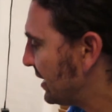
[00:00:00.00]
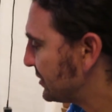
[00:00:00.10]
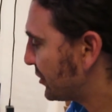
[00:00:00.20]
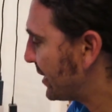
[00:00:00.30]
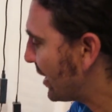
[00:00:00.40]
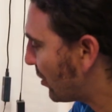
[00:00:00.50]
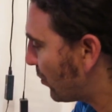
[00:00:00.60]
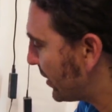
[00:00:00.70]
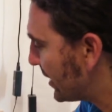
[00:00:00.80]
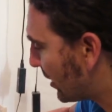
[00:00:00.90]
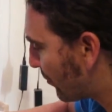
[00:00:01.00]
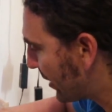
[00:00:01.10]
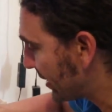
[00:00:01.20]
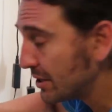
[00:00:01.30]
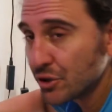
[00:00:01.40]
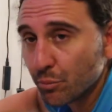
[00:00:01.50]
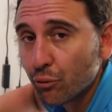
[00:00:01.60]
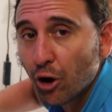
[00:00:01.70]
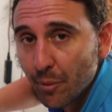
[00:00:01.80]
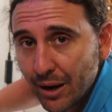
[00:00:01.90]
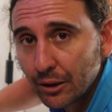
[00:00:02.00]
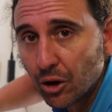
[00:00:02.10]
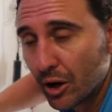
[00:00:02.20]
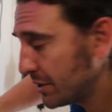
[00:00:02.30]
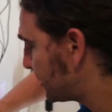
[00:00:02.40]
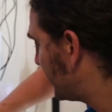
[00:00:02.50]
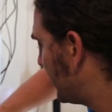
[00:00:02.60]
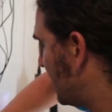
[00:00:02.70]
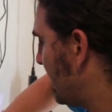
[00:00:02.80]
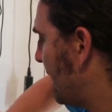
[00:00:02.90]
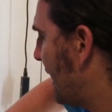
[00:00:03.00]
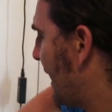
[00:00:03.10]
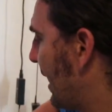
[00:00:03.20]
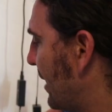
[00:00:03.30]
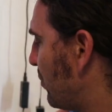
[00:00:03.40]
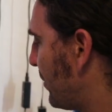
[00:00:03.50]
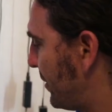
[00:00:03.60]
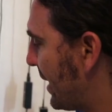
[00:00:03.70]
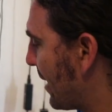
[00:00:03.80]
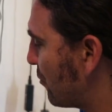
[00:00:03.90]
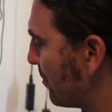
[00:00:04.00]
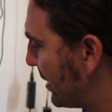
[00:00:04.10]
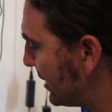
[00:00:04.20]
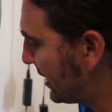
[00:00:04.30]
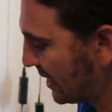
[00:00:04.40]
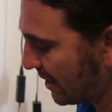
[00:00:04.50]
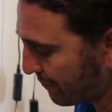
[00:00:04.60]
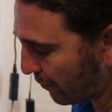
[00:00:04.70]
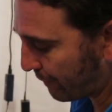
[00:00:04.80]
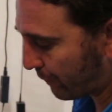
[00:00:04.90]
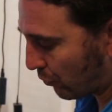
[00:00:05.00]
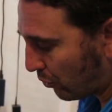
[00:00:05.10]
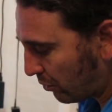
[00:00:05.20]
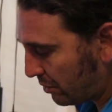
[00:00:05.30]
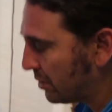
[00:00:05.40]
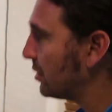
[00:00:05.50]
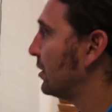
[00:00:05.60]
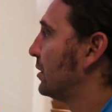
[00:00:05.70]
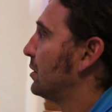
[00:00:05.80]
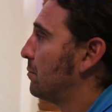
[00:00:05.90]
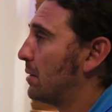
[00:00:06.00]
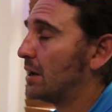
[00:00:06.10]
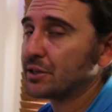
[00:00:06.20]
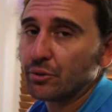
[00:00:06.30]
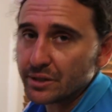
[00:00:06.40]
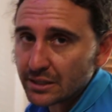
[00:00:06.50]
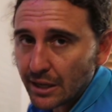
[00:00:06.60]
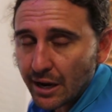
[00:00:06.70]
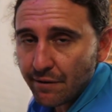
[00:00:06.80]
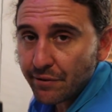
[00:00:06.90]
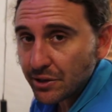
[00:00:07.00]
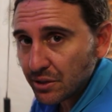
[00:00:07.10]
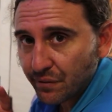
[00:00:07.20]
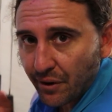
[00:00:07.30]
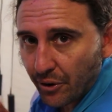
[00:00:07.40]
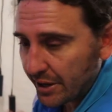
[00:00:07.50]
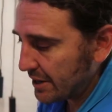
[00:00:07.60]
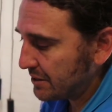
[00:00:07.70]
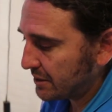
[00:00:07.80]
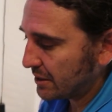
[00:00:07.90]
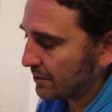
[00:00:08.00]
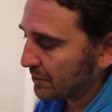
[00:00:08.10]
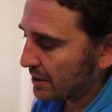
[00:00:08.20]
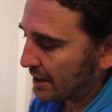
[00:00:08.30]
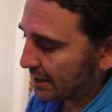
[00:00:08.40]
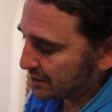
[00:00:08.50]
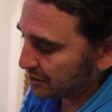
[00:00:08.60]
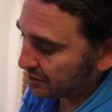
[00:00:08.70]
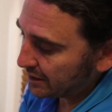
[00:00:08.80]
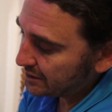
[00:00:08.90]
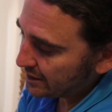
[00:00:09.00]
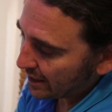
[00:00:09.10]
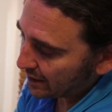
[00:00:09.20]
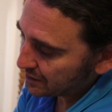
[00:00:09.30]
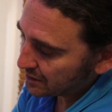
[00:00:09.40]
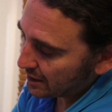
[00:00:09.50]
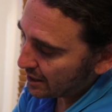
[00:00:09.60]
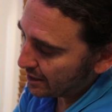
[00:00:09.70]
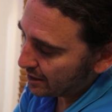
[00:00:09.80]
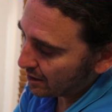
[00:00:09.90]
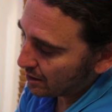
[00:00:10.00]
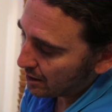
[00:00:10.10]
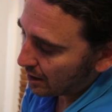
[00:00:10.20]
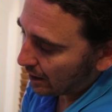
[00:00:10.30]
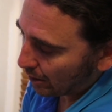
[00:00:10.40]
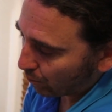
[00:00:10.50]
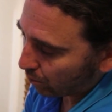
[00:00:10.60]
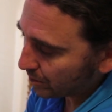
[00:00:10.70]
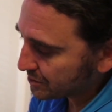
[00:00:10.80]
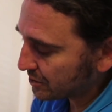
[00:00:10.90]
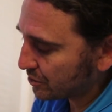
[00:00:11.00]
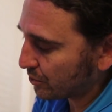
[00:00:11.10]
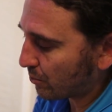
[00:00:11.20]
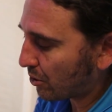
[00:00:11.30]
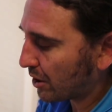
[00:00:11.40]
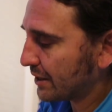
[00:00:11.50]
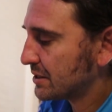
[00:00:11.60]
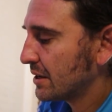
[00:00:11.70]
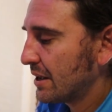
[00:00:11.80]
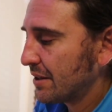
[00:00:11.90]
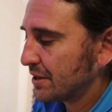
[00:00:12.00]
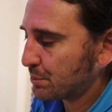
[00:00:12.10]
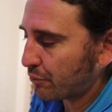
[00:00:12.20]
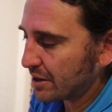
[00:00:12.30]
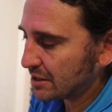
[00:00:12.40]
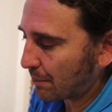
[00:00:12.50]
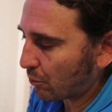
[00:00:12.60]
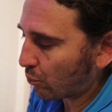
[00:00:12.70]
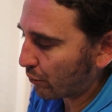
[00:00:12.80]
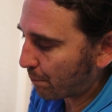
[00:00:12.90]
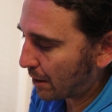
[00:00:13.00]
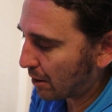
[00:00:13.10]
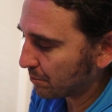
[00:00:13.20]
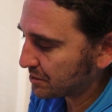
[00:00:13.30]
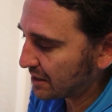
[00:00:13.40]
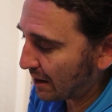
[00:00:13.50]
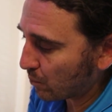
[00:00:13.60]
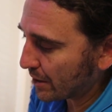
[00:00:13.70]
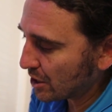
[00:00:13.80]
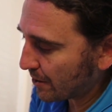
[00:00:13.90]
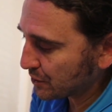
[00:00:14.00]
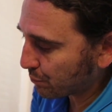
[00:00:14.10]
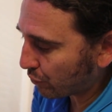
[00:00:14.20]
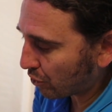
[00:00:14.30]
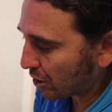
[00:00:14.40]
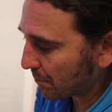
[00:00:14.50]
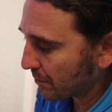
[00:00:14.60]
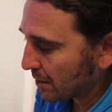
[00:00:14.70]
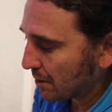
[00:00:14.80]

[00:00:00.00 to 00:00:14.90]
So now we are ready to prime our lines. And with the Aquametic Evo 4, Master and Slave, this is very easy. It's as easy as hitting across to the right. This brings up all the pumps, and we're going to prime